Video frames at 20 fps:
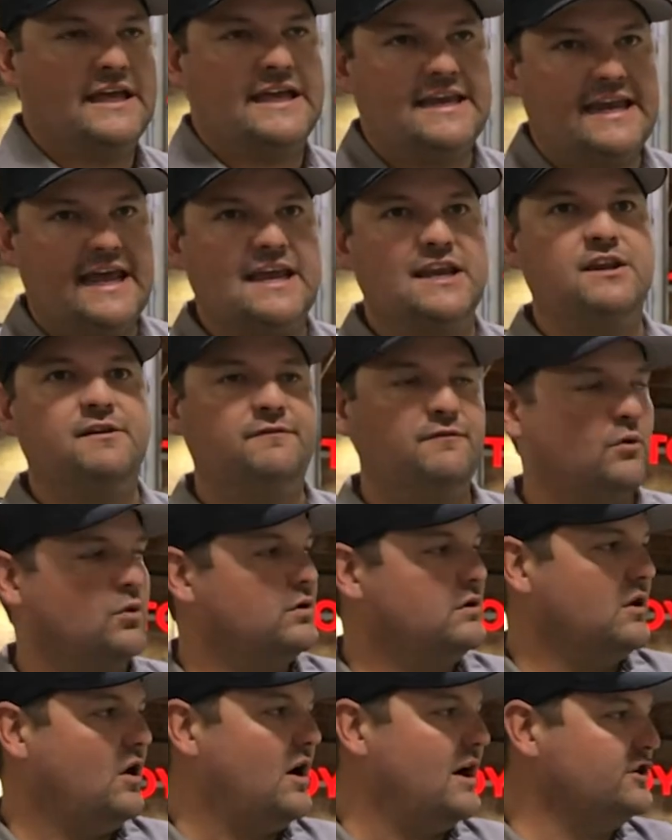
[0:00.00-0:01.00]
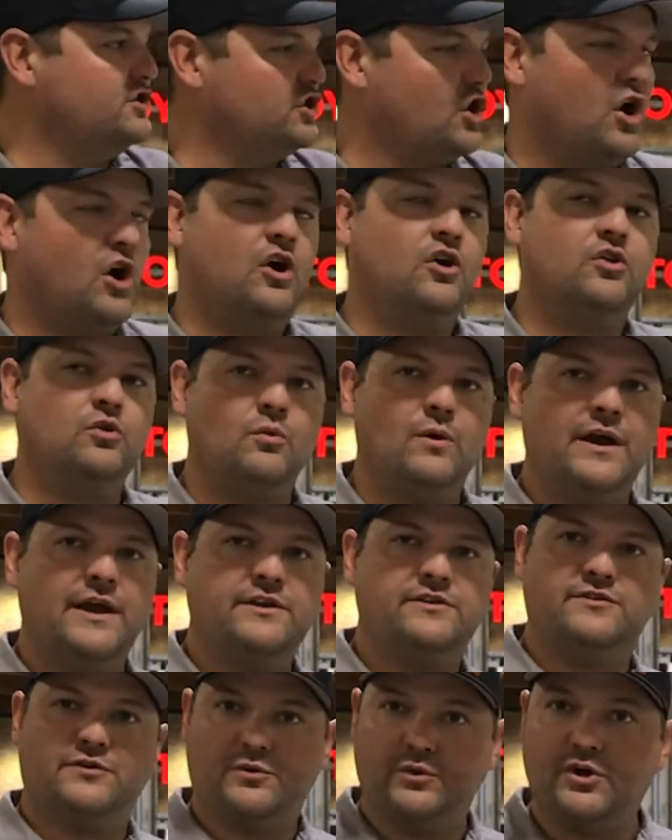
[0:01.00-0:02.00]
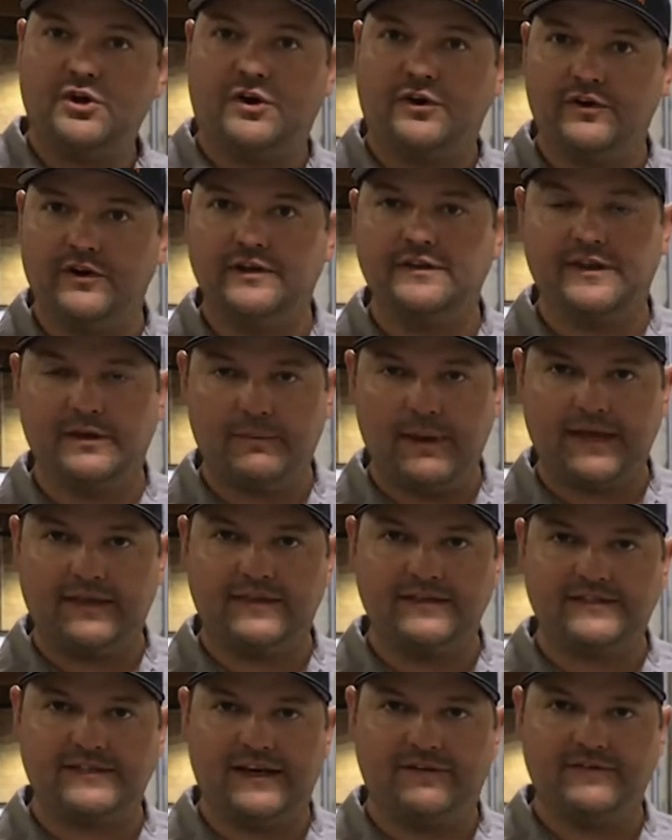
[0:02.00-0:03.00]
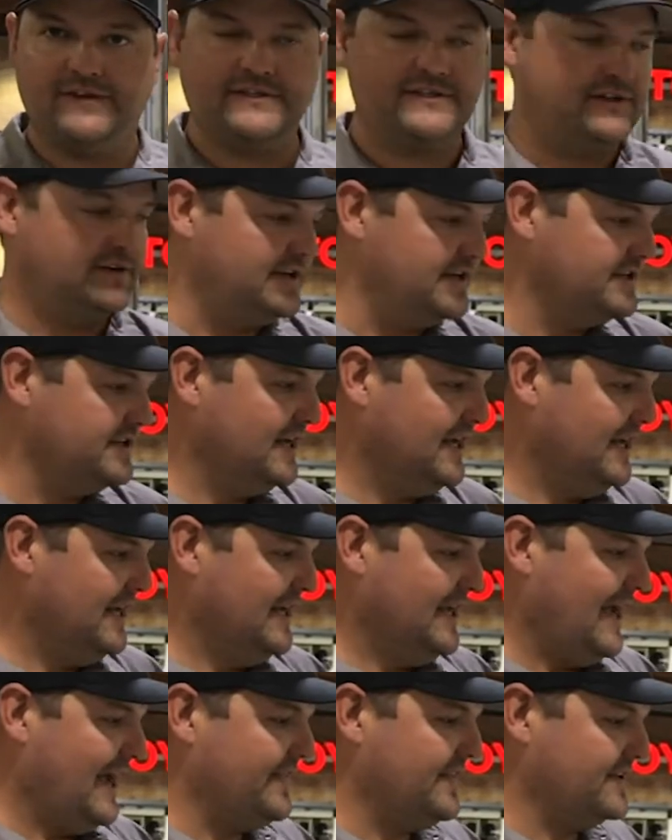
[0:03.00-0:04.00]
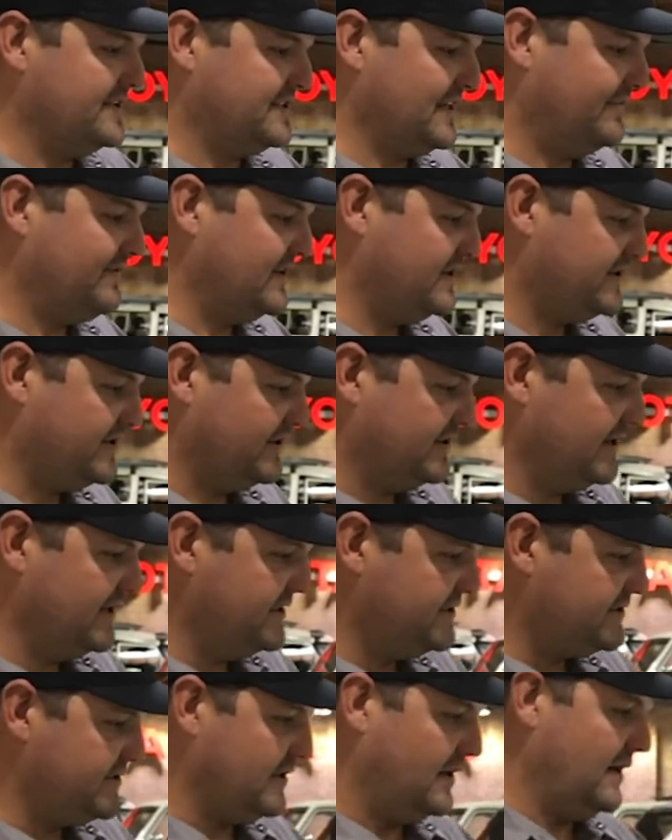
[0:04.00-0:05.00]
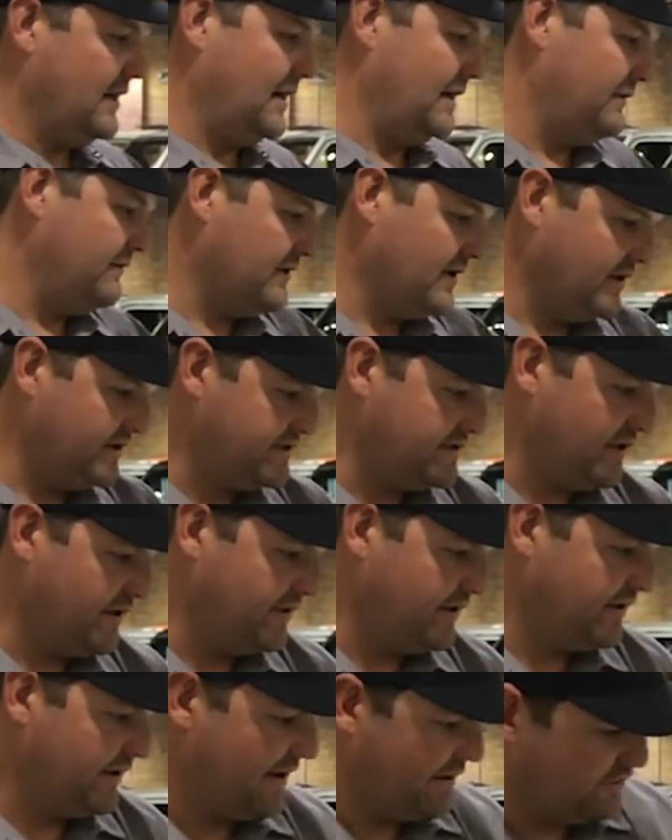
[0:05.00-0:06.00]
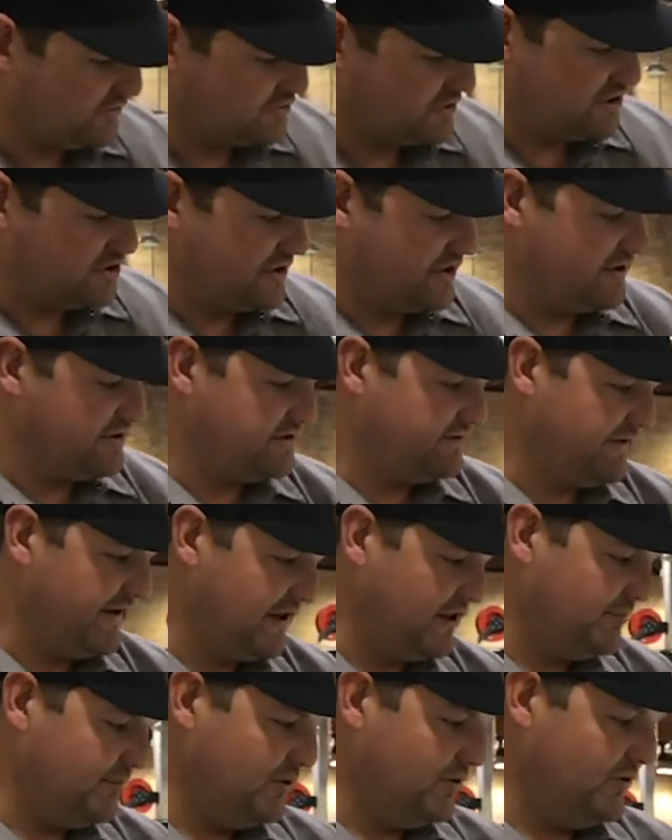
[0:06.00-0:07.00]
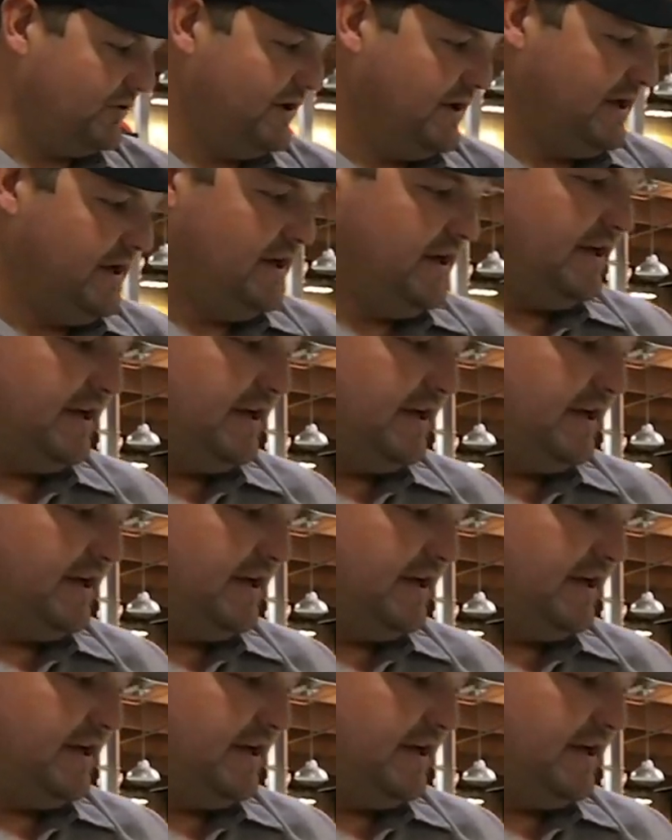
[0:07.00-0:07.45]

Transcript: late eighty-four launch, all the way through current, they make the seventy series. And the seventy series, uh, you kind of see on the illustration here, is available